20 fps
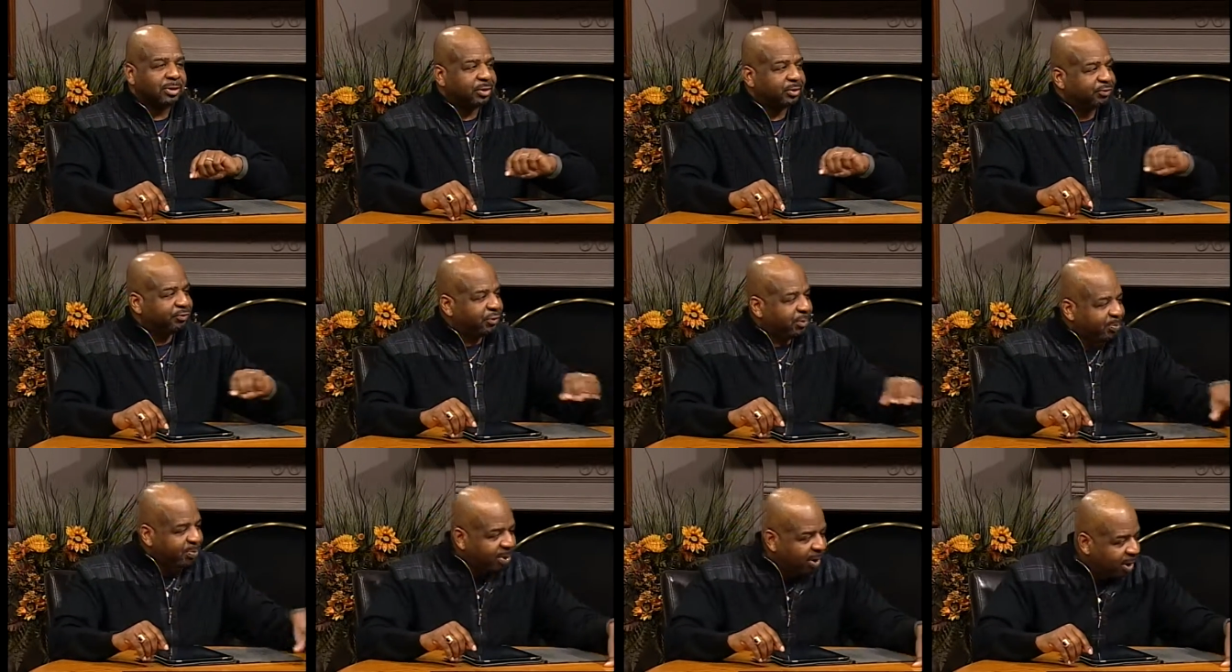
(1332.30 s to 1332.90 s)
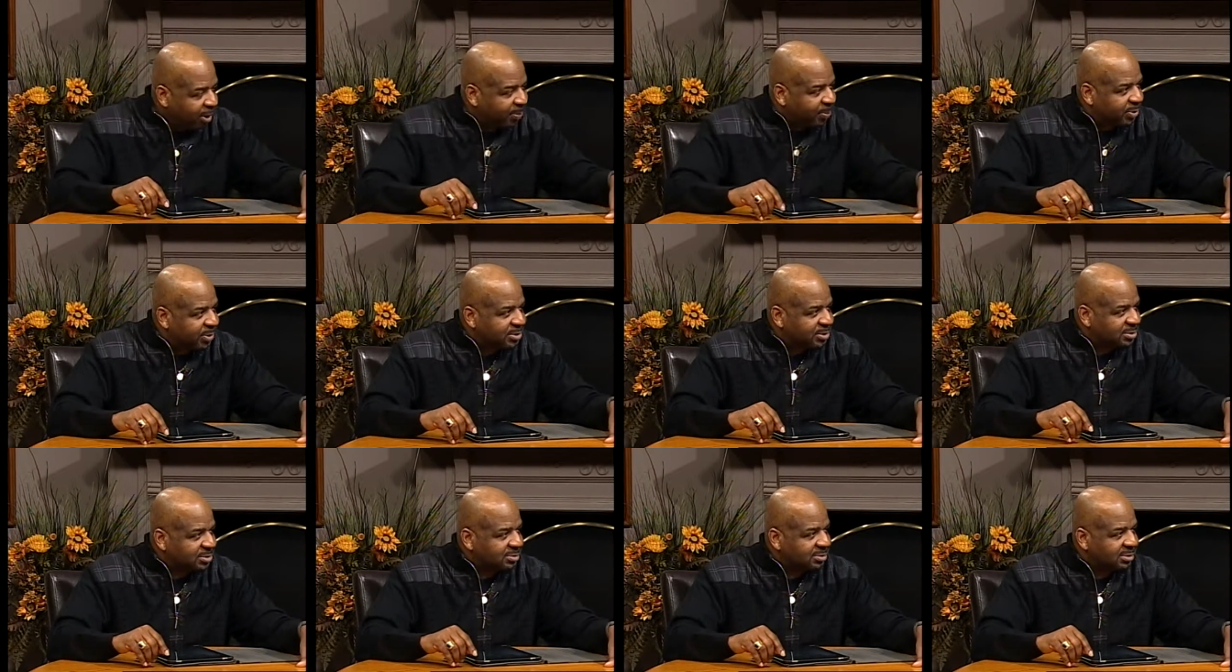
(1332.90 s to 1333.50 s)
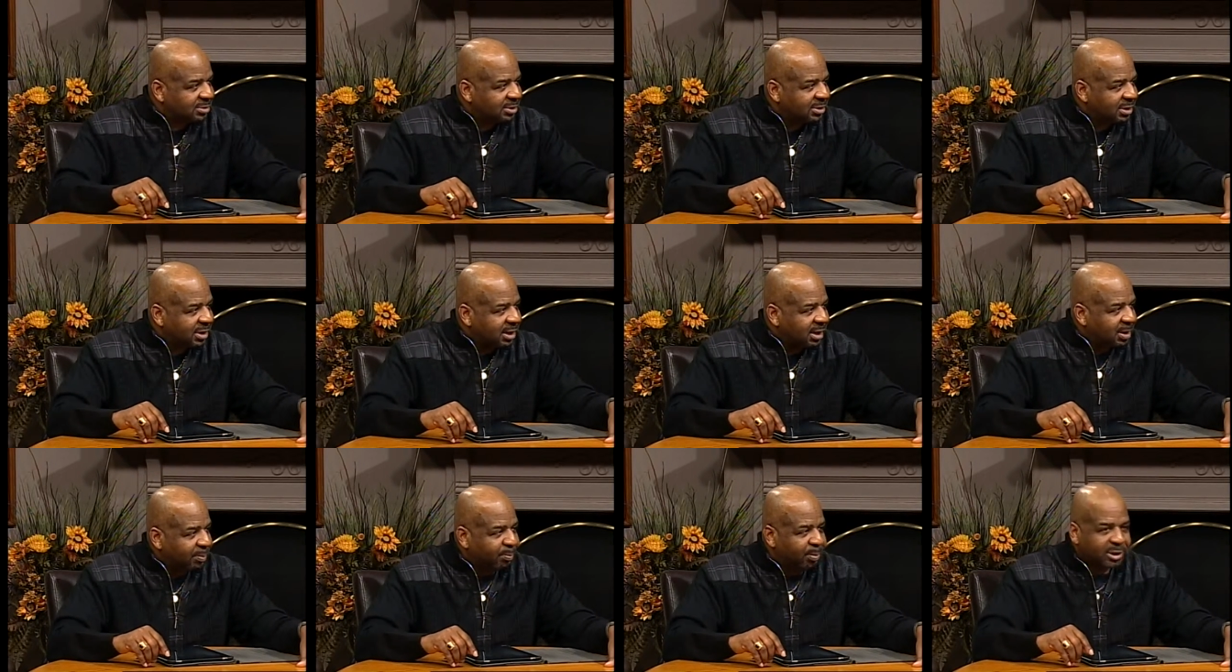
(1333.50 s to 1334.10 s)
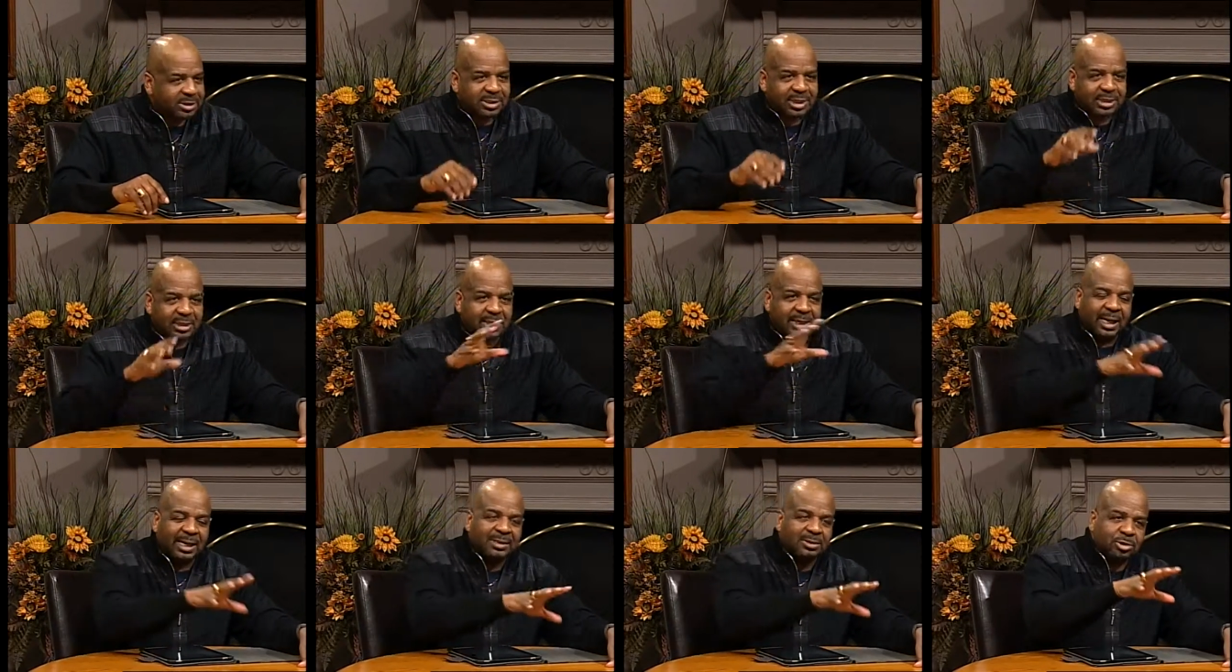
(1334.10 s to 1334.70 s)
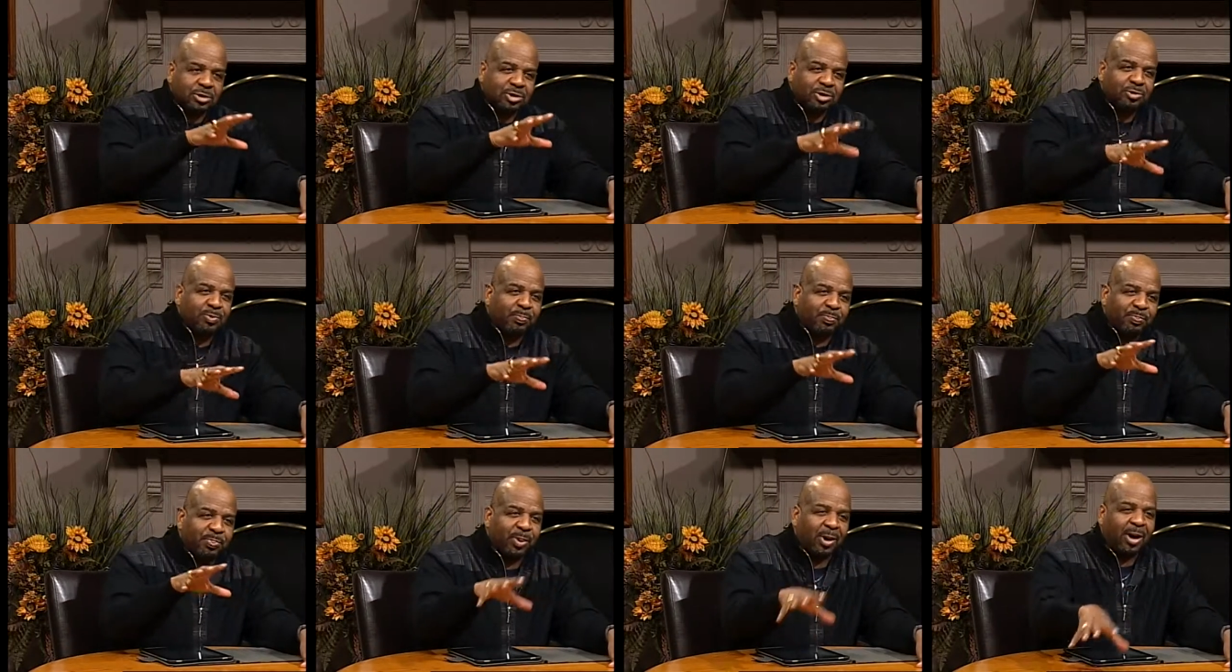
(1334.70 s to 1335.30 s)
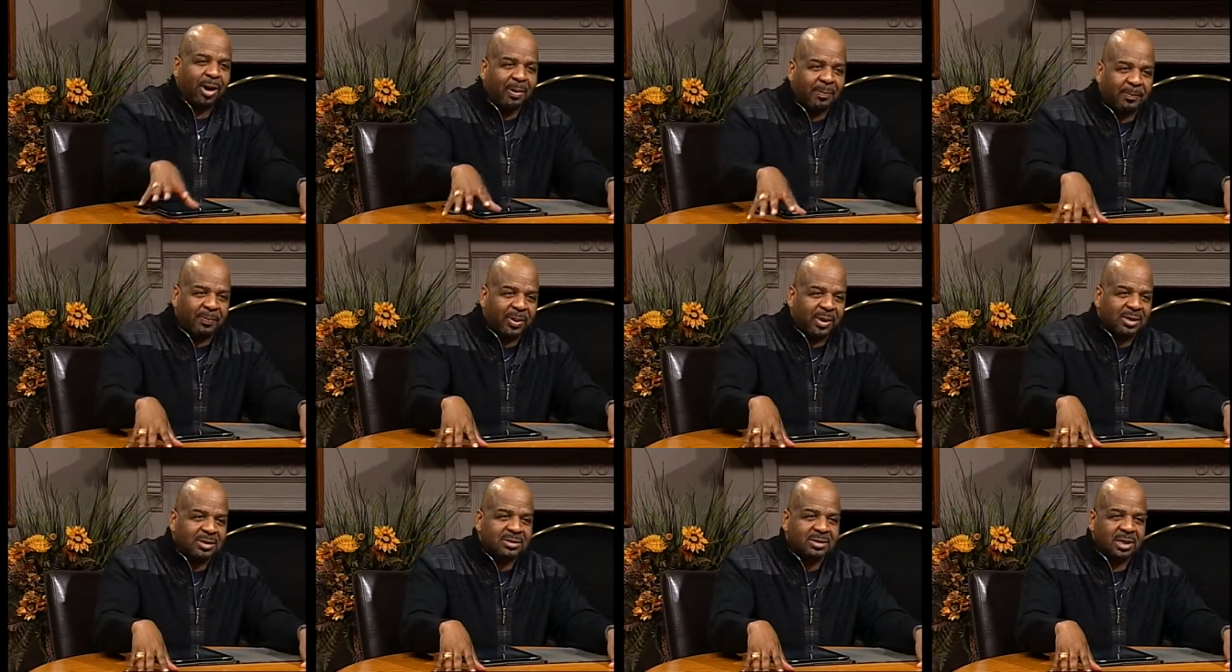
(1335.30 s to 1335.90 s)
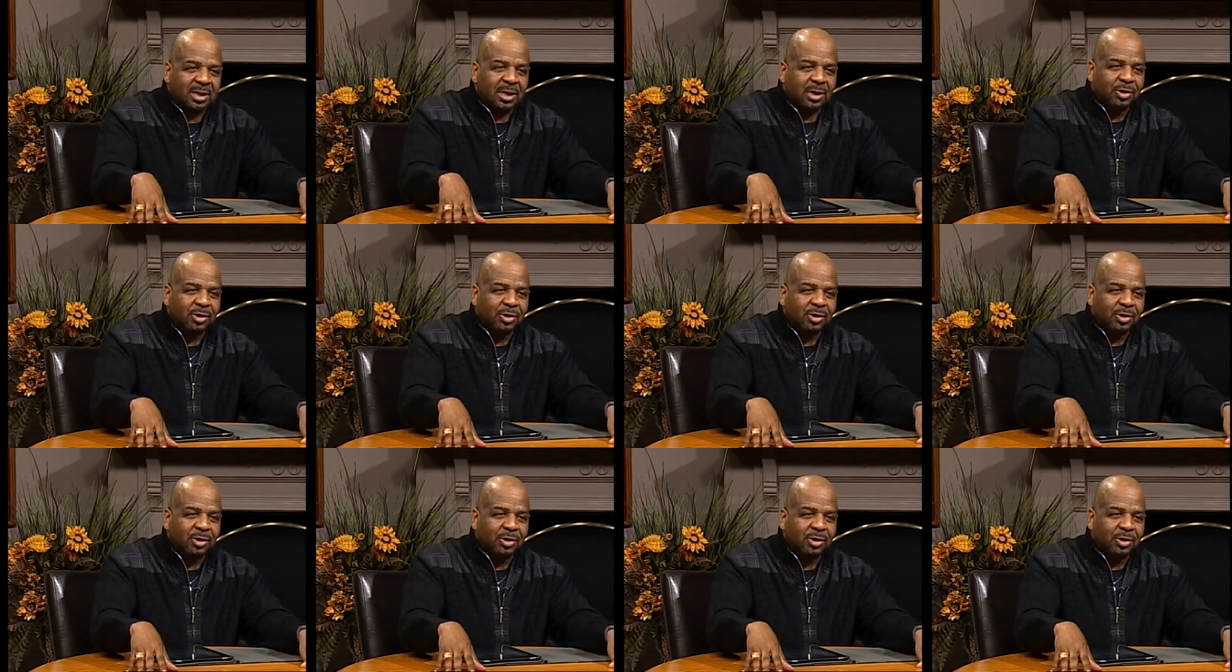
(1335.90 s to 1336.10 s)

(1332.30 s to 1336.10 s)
for purpose. That's mm-hmm. right. But to get to purpose,